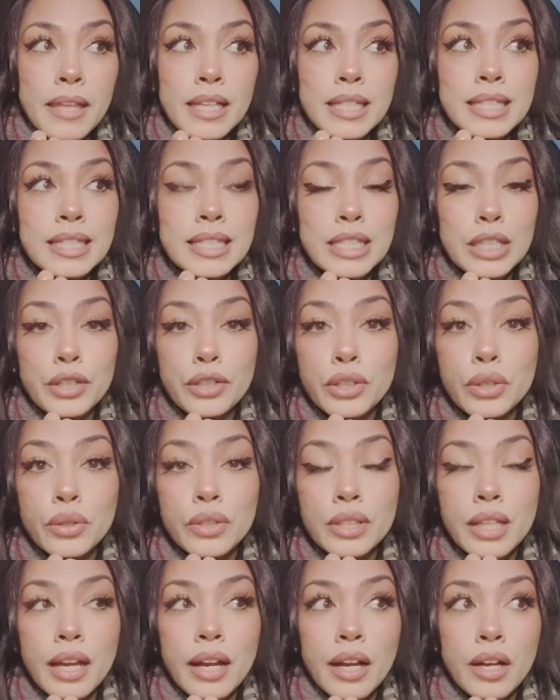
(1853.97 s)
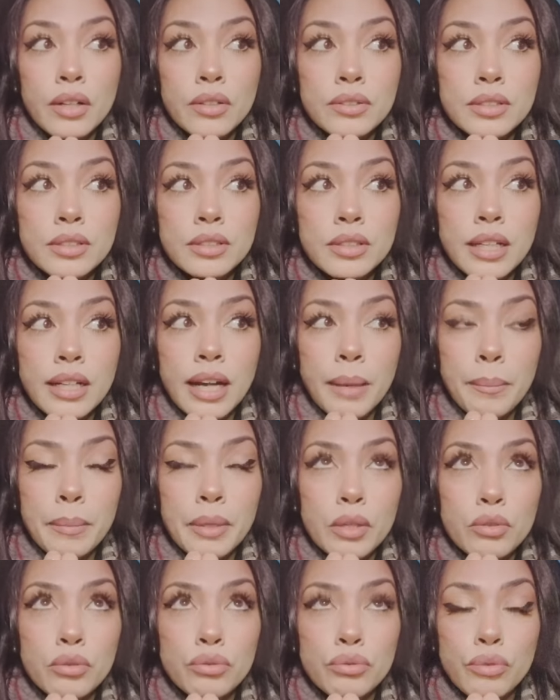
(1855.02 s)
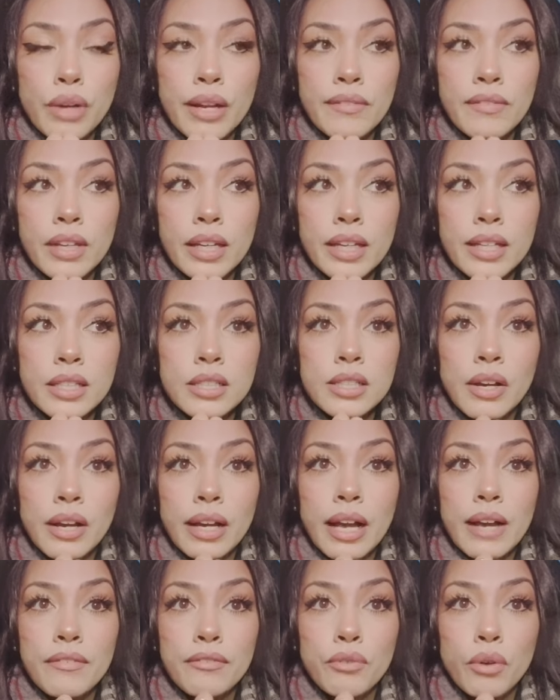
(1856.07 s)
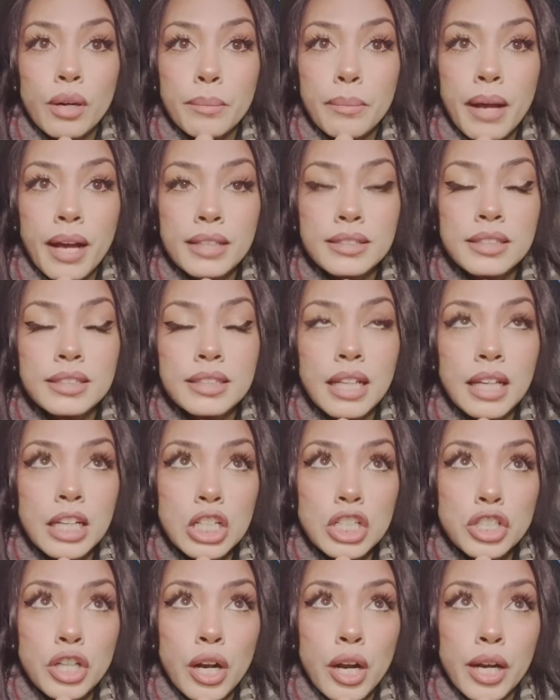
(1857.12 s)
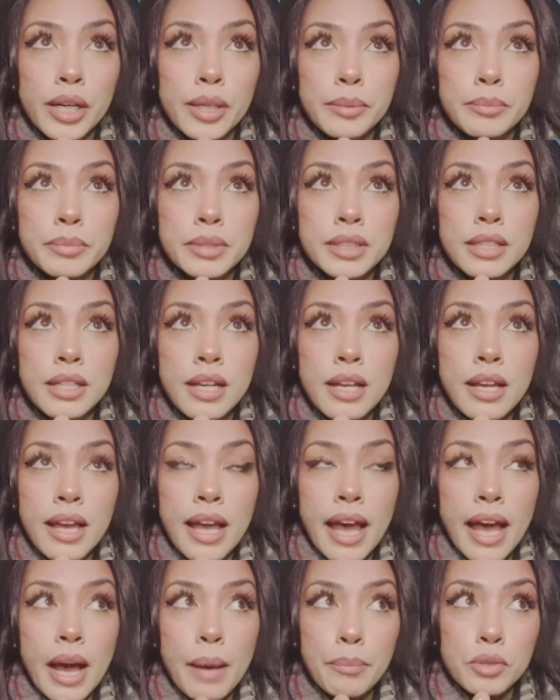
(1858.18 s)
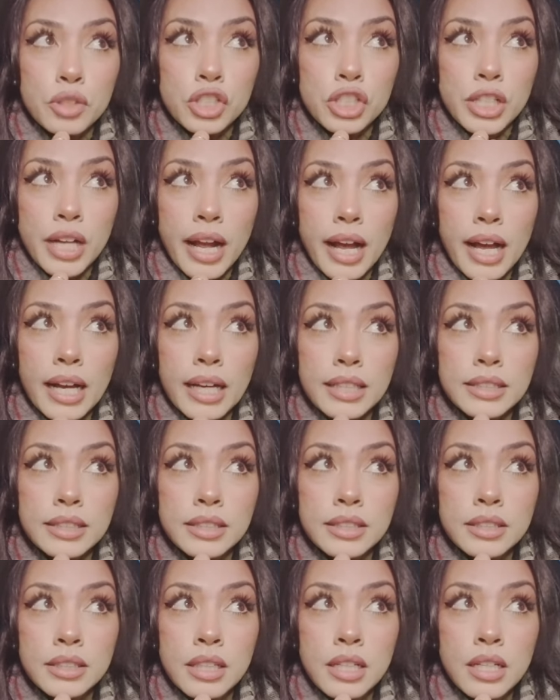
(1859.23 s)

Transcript: cereal in the house and I've been craving it. So I got four boxes Lucky Charms, Apple Jacks,